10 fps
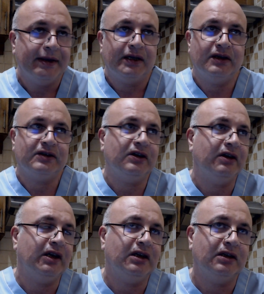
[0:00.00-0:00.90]

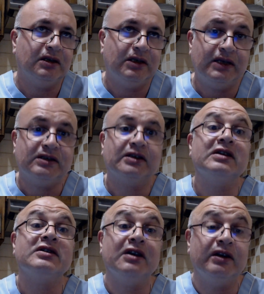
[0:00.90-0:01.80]
concerning uh, tests
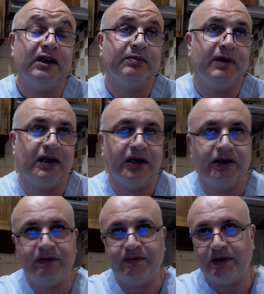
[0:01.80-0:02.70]
concerning
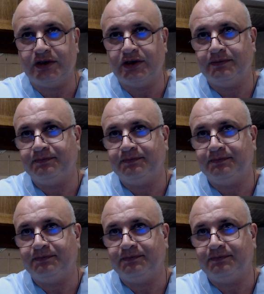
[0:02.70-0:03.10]
myocardial infarction.